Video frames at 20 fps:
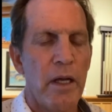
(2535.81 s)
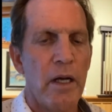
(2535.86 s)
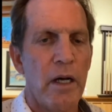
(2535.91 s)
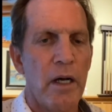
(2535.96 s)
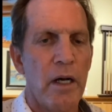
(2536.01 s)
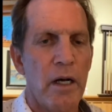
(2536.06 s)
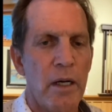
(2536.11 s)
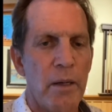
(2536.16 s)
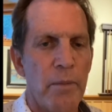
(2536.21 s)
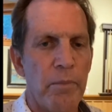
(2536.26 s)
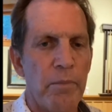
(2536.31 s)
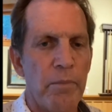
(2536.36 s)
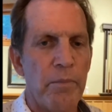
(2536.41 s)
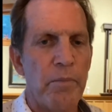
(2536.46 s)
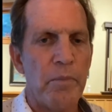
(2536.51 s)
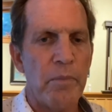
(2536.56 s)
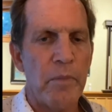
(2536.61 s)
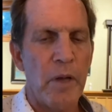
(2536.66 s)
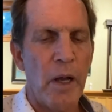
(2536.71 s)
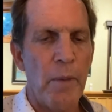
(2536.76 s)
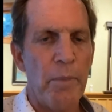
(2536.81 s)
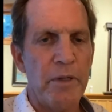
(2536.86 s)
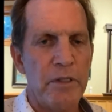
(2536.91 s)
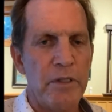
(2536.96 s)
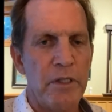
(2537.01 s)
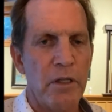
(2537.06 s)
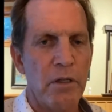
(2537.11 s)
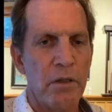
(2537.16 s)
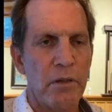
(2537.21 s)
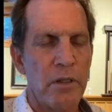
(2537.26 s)
up
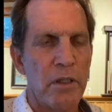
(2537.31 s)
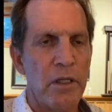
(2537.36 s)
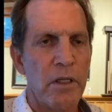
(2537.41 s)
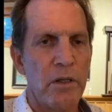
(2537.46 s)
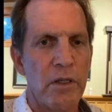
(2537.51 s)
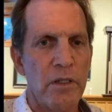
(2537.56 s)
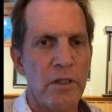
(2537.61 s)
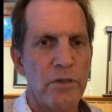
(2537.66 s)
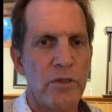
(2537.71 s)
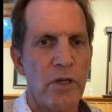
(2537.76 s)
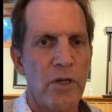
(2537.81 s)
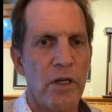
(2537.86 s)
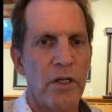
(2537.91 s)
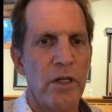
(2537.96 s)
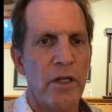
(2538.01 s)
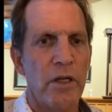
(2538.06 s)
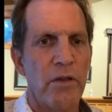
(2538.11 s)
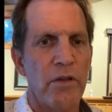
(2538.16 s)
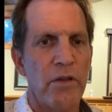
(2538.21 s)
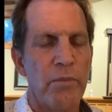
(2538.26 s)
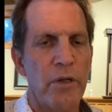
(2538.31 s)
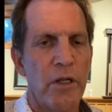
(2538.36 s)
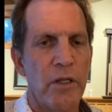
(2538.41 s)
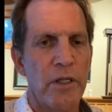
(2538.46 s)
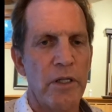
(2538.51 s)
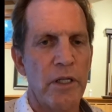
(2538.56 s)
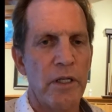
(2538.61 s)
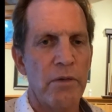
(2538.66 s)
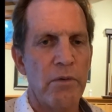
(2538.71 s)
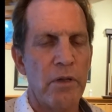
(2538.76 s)
until constructing of the
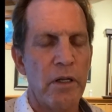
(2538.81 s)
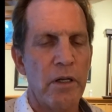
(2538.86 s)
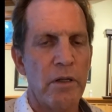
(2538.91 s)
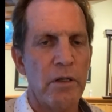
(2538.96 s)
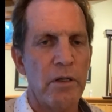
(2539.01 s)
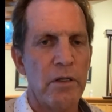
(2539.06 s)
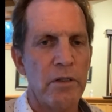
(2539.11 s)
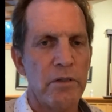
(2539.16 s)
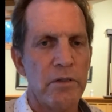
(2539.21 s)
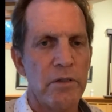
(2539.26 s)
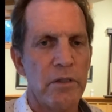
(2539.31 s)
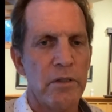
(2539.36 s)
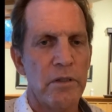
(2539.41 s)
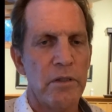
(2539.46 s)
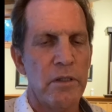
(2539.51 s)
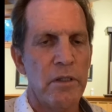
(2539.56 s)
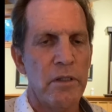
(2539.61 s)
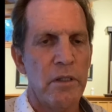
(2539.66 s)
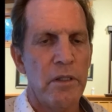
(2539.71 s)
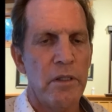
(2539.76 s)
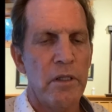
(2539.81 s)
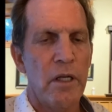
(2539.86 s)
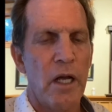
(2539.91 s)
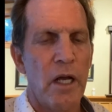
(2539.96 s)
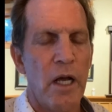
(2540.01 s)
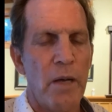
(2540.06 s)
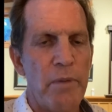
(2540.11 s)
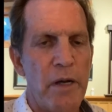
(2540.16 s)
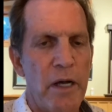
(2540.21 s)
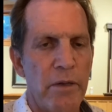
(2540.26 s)
building. There's
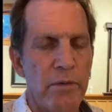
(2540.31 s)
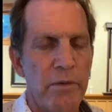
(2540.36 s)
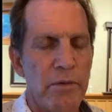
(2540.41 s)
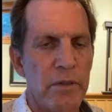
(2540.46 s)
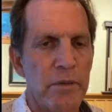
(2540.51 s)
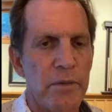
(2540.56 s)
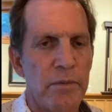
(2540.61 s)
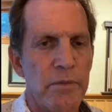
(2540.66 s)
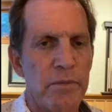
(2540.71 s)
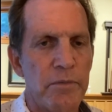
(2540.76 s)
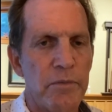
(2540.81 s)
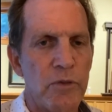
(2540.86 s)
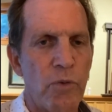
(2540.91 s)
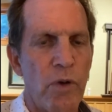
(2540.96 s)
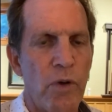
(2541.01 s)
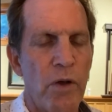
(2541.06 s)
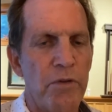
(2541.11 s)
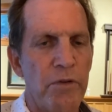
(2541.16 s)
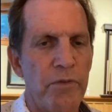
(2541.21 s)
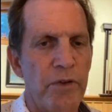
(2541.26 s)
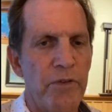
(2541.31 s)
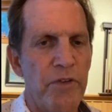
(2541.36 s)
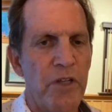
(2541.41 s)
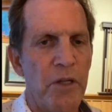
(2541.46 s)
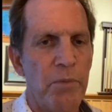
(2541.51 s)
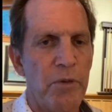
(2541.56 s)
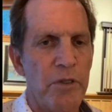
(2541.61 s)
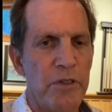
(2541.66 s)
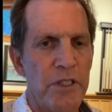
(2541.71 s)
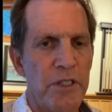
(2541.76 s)
about 12 to
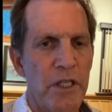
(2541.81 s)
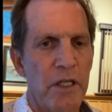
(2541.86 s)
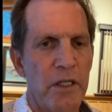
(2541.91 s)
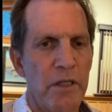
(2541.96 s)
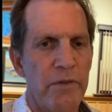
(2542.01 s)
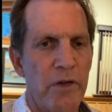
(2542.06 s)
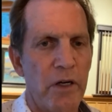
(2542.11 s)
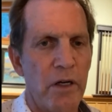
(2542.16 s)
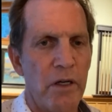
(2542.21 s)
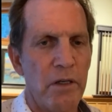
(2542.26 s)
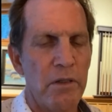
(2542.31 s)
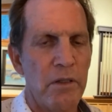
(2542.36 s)
15%